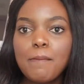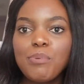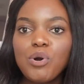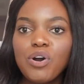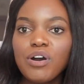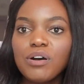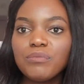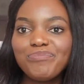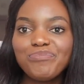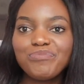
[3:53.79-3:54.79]

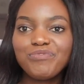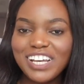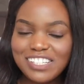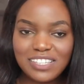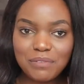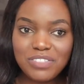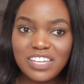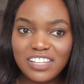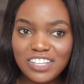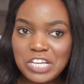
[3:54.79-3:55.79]
but find
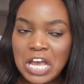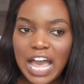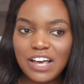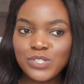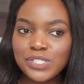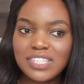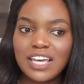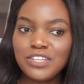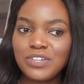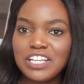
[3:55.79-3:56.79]
something in your house
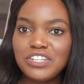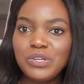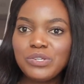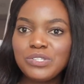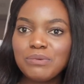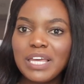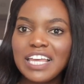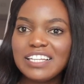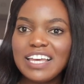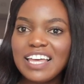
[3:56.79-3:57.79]
that you can use to
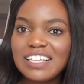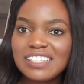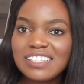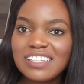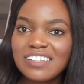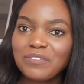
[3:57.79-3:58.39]
make a desk.